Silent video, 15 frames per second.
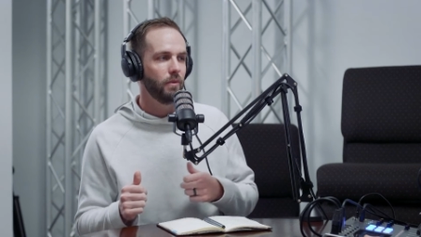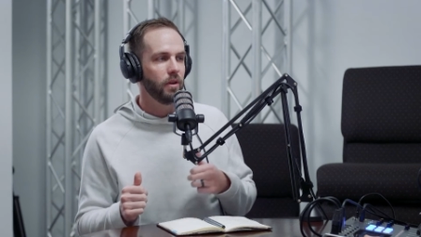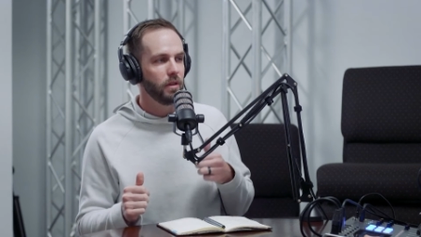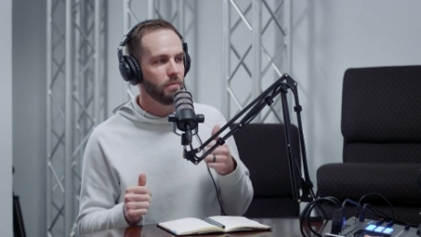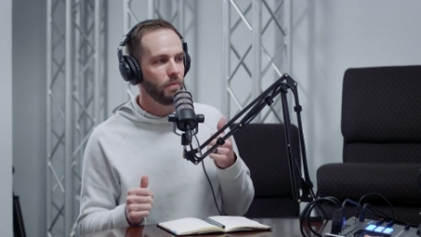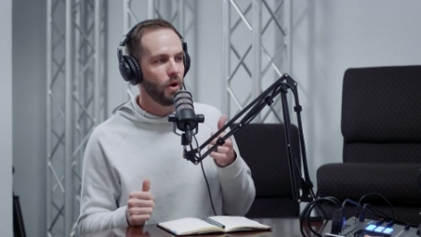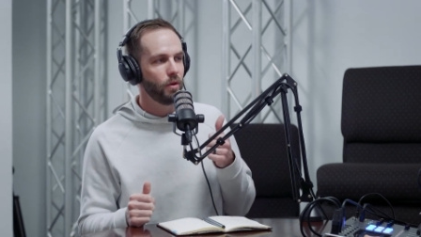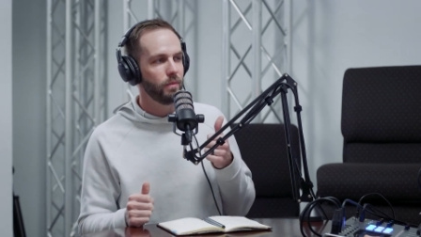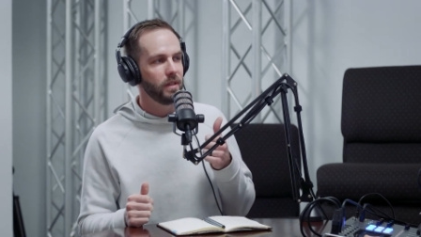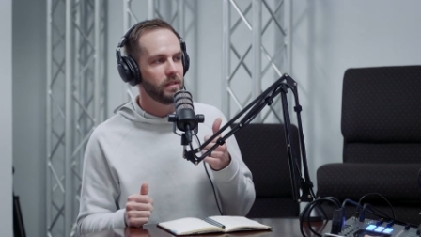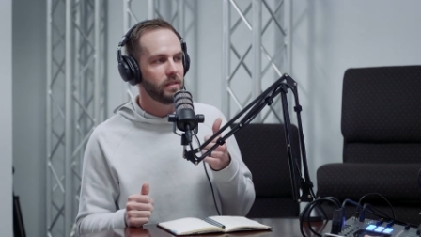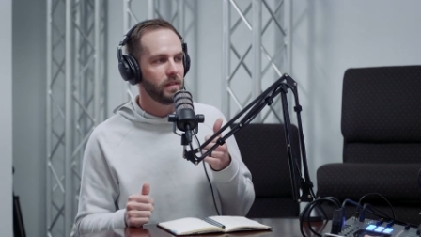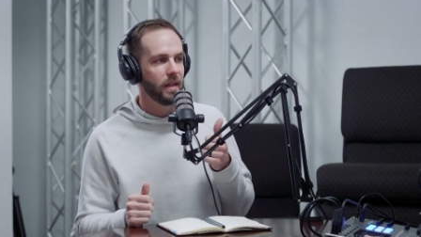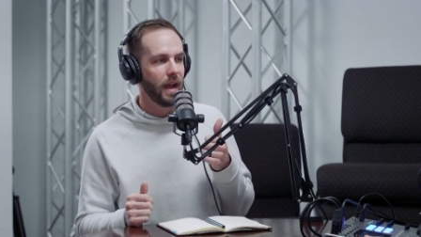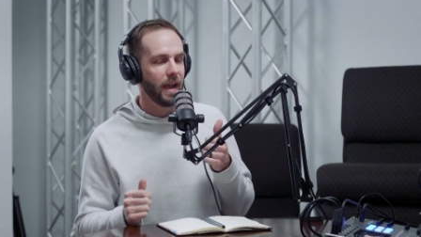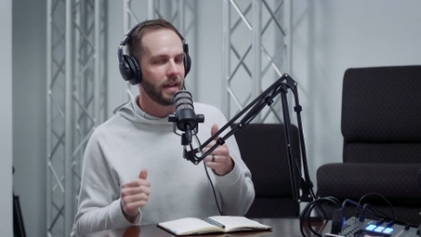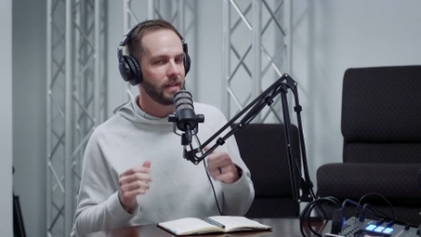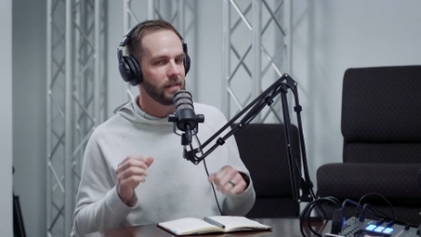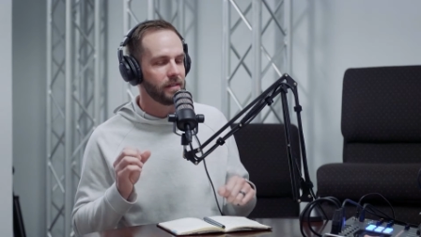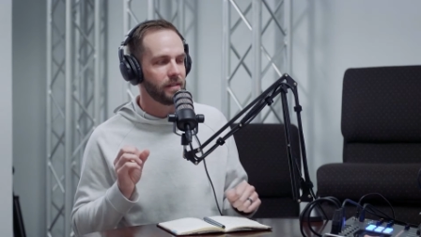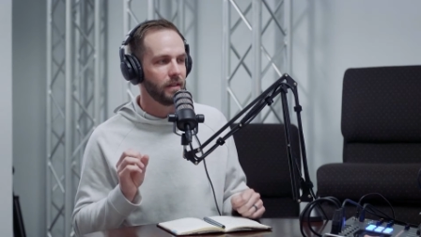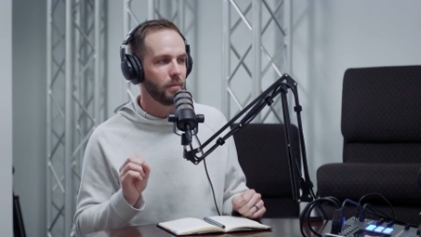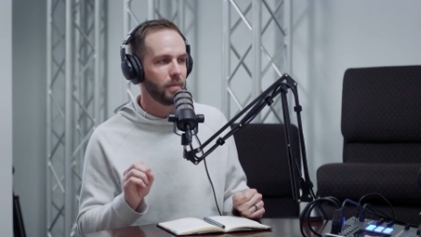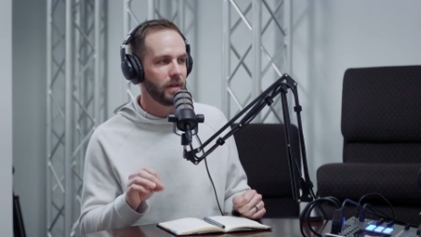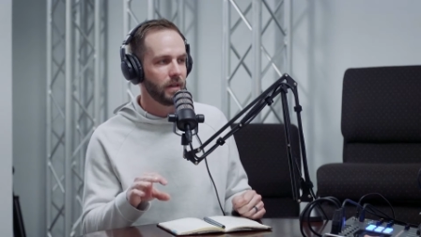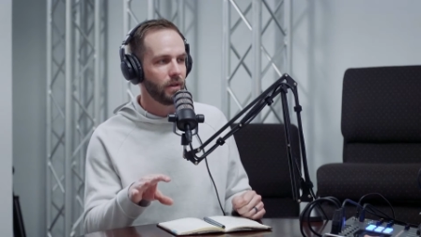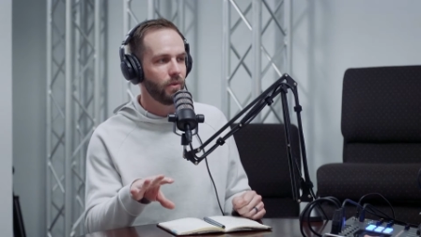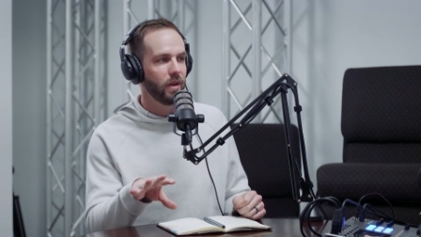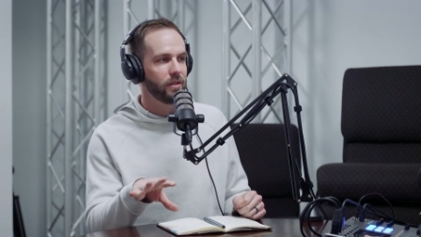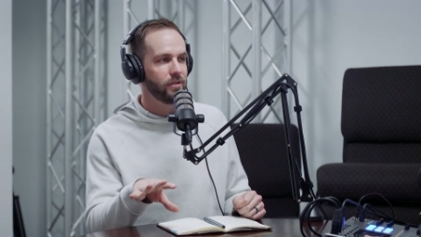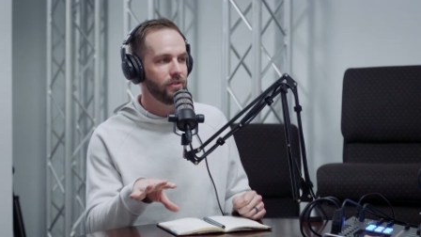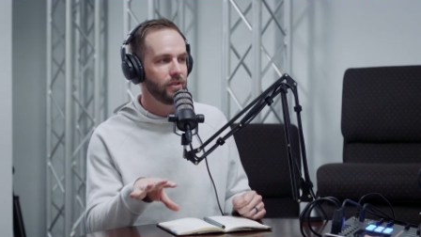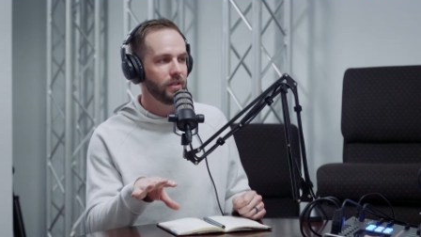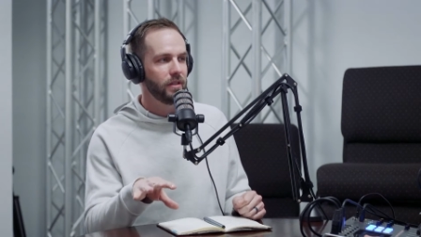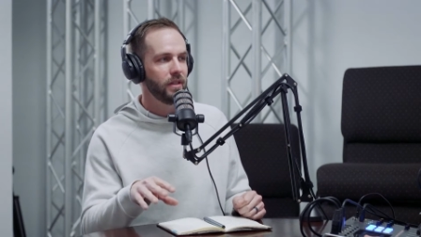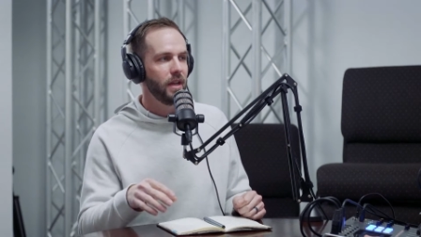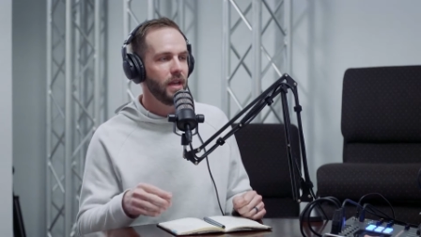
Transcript: What are the moments that I can slip in a question